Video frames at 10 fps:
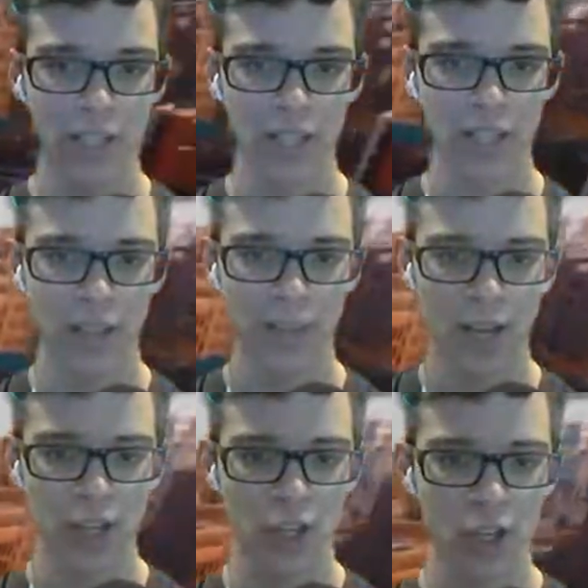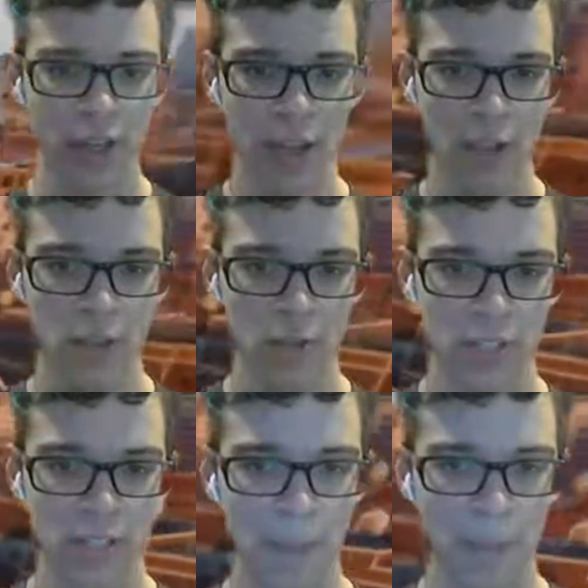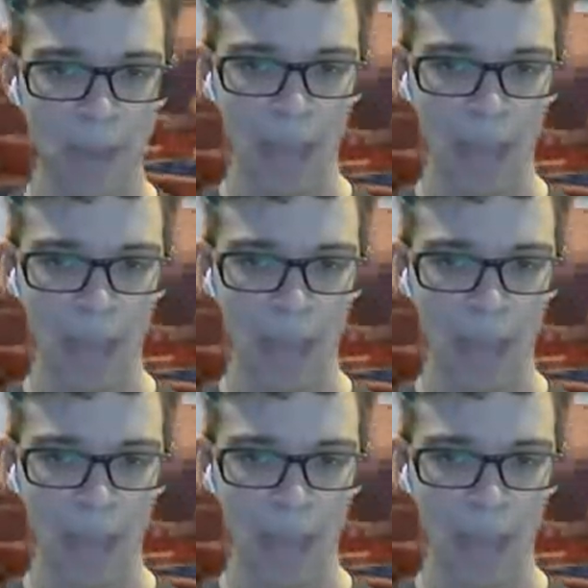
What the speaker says: that Insomniac took the extra step and